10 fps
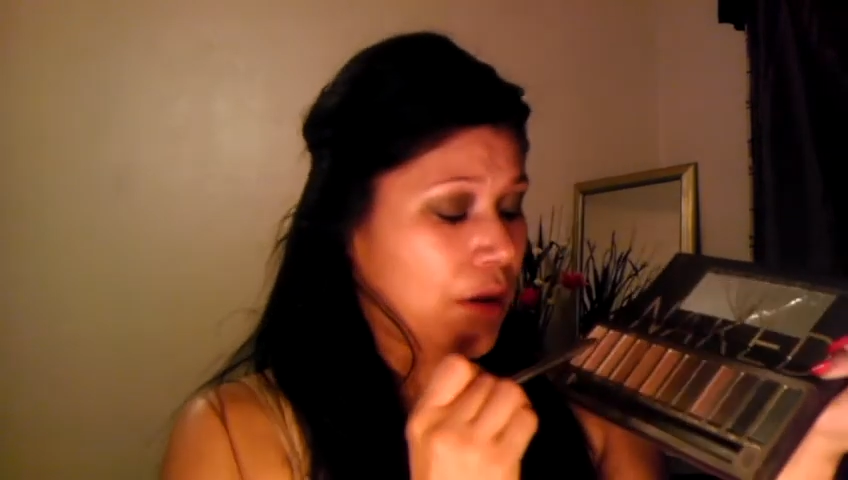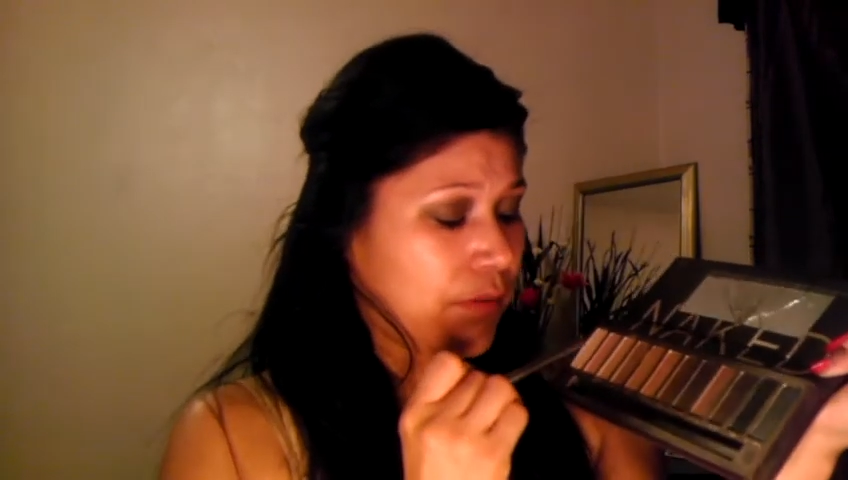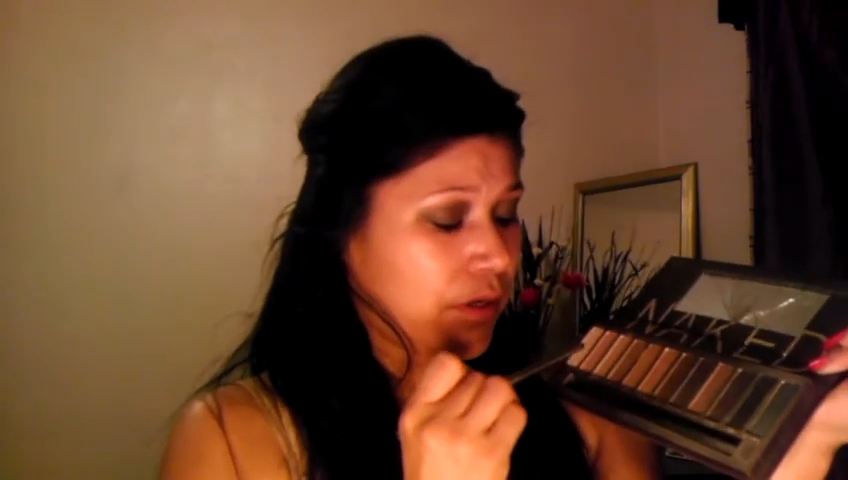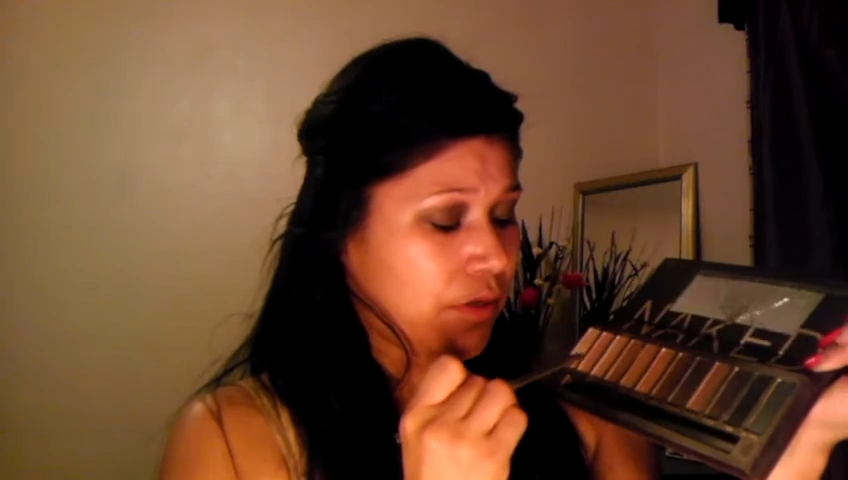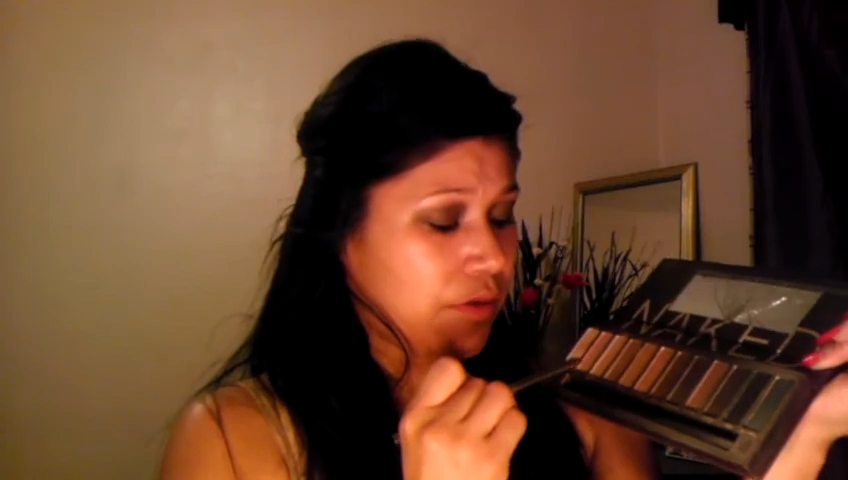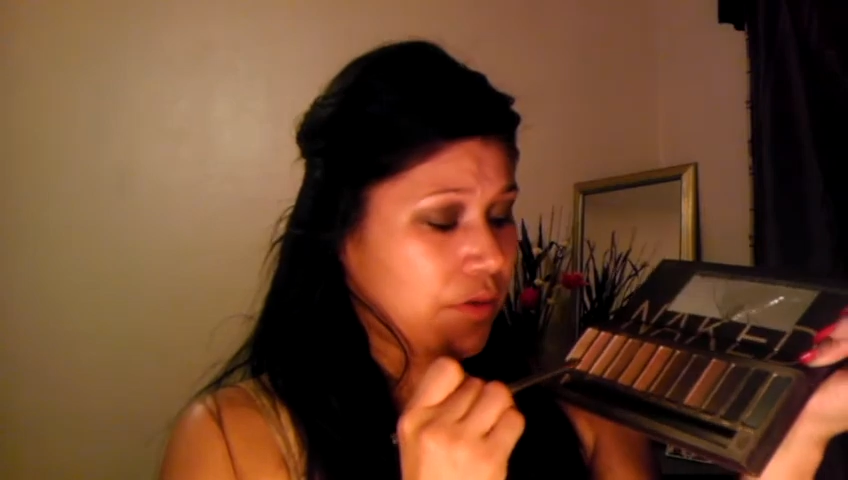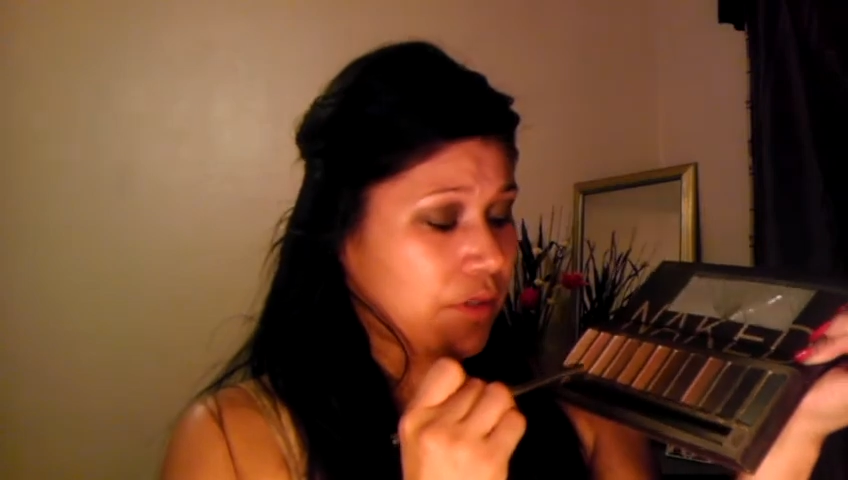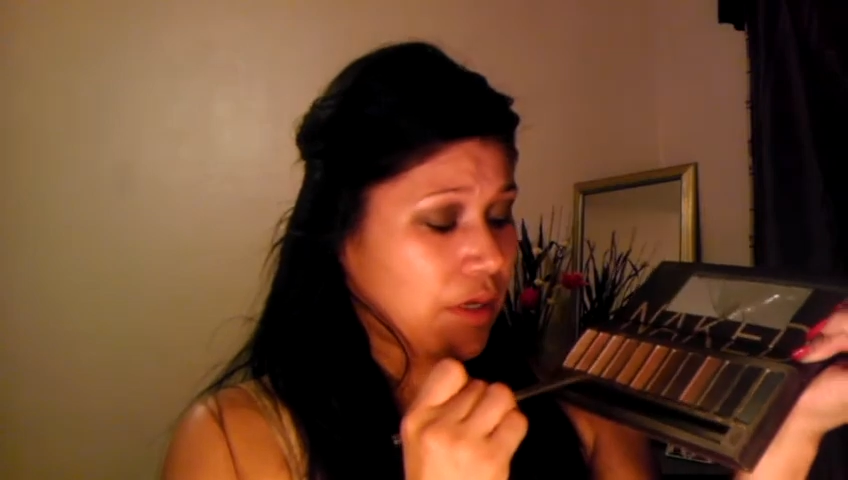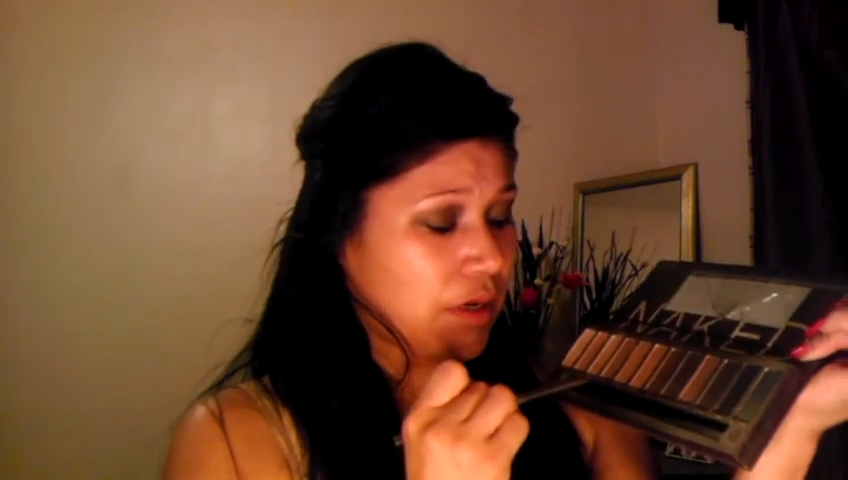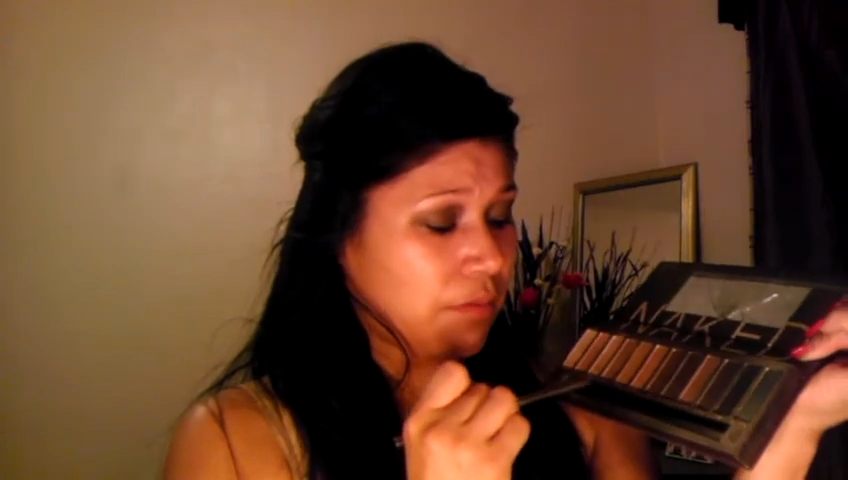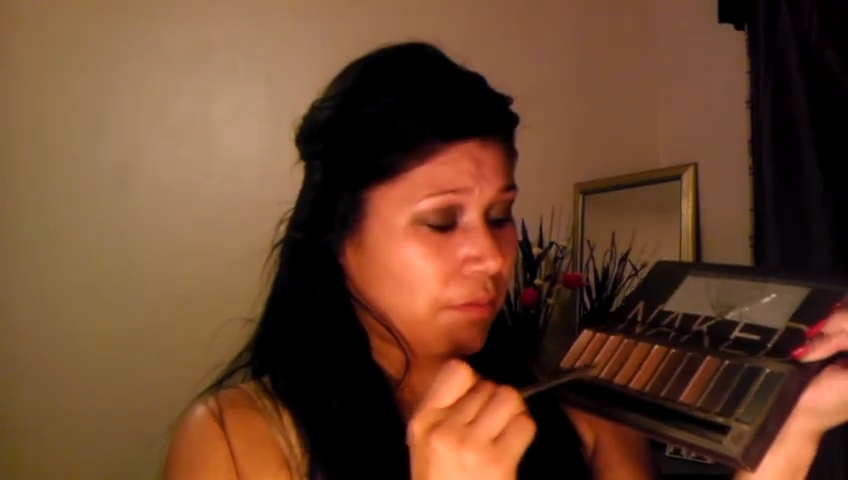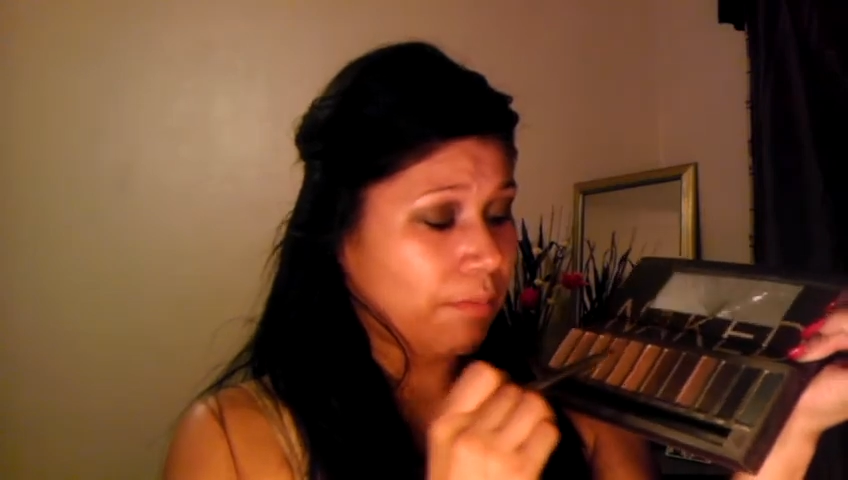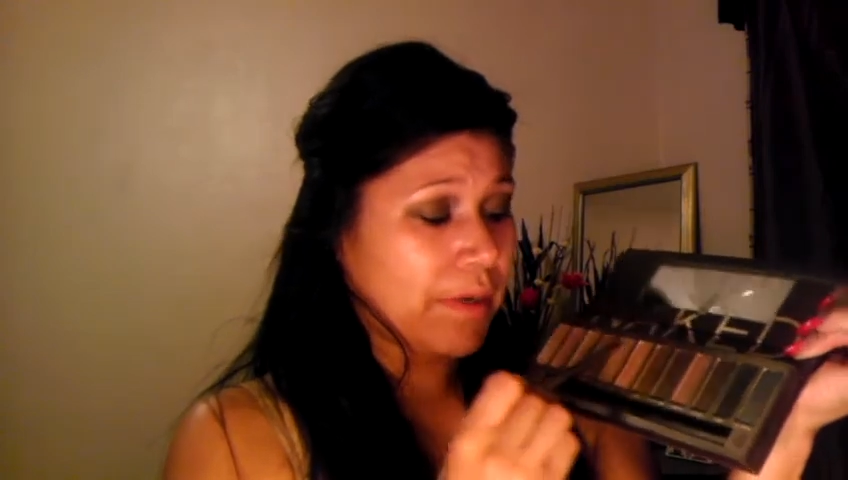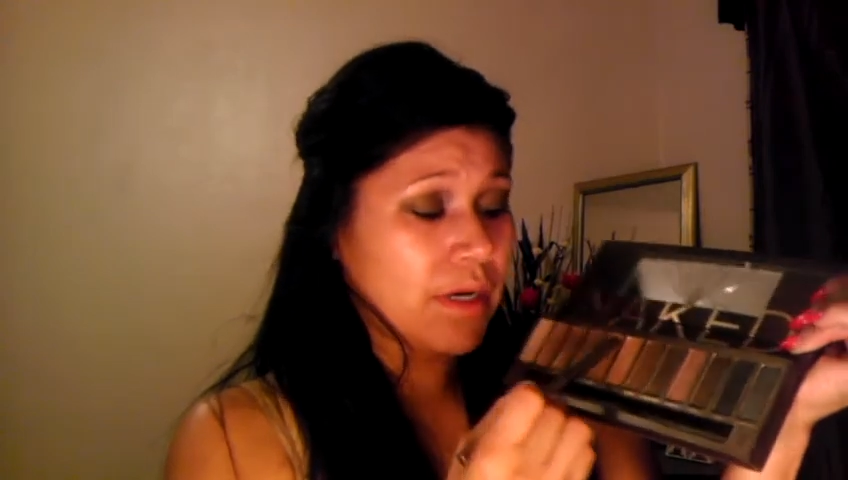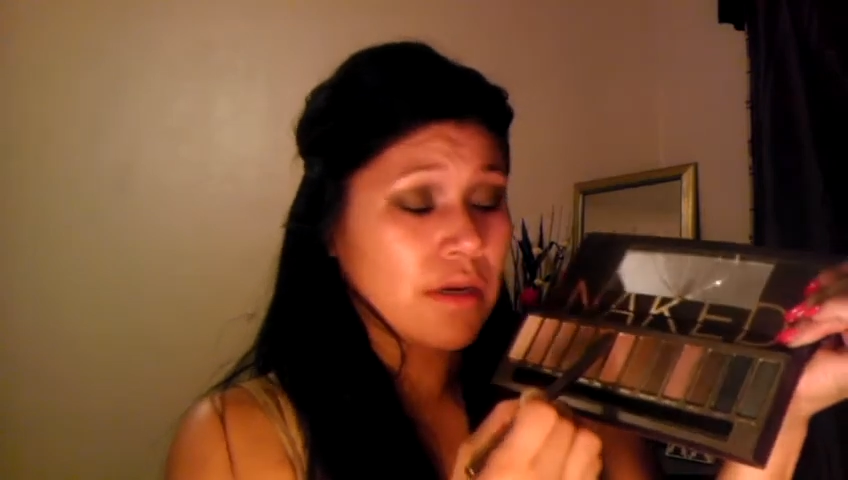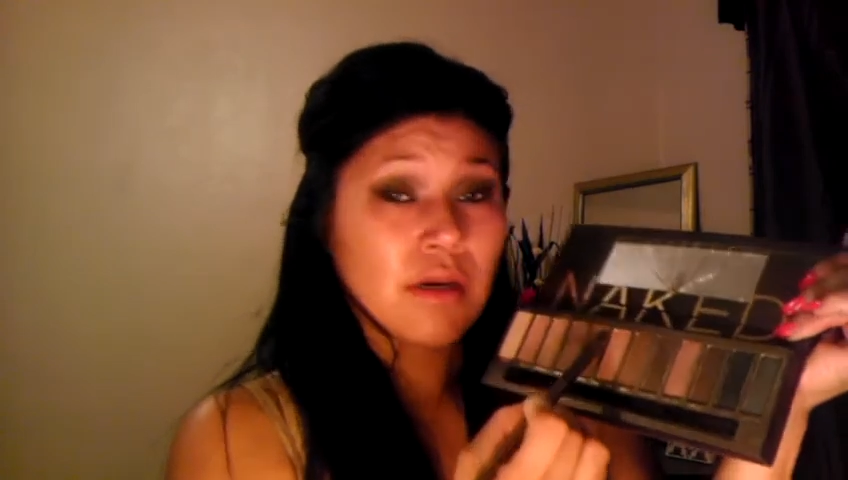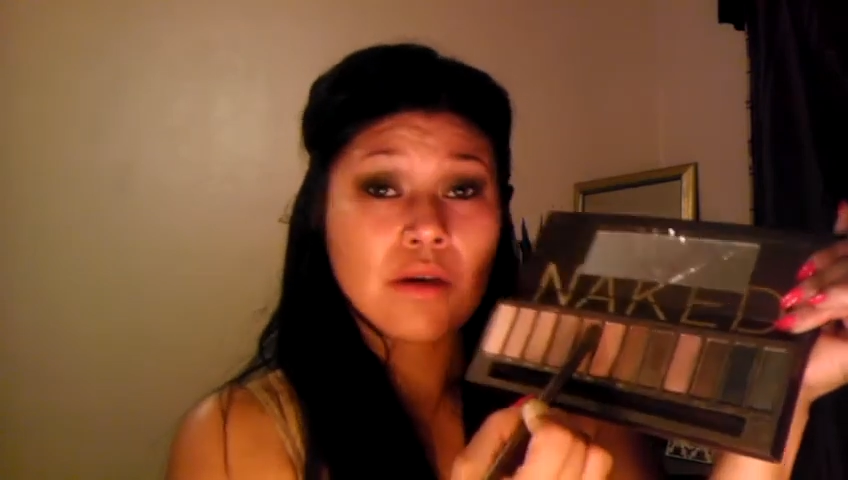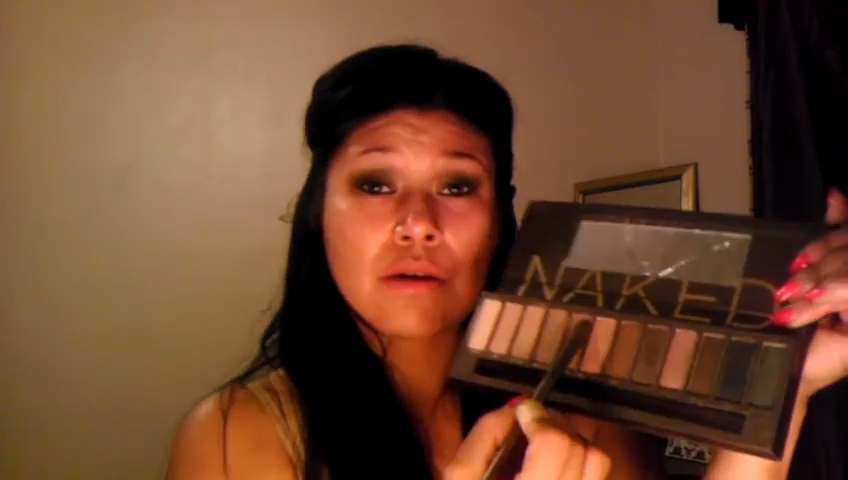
I'm going to use Buck.